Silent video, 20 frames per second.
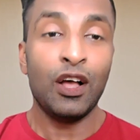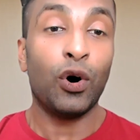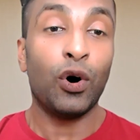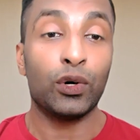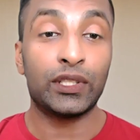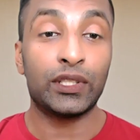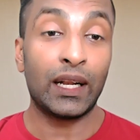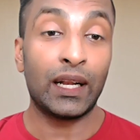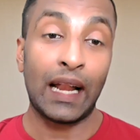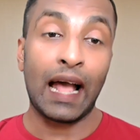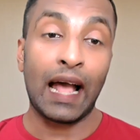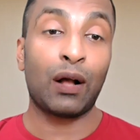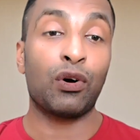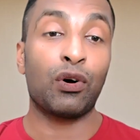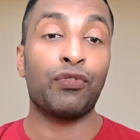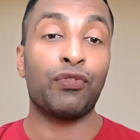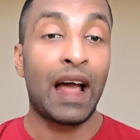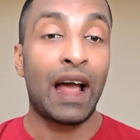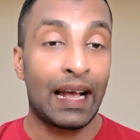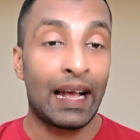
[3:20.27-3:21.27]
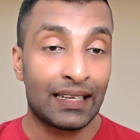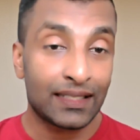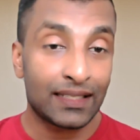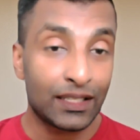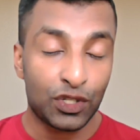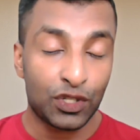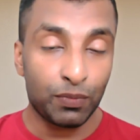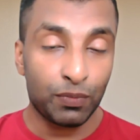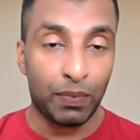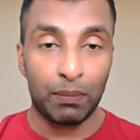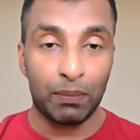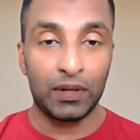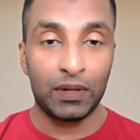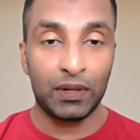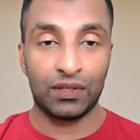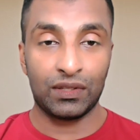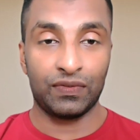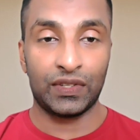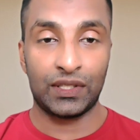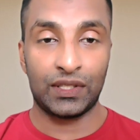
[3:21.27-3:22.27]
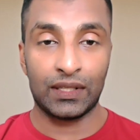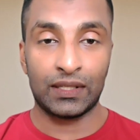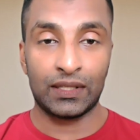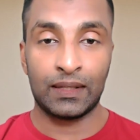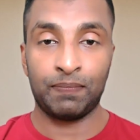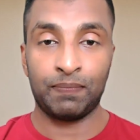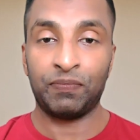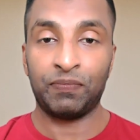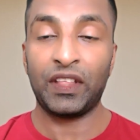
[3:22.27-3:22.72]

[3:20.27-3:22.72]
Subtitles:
or the lack of access to public services.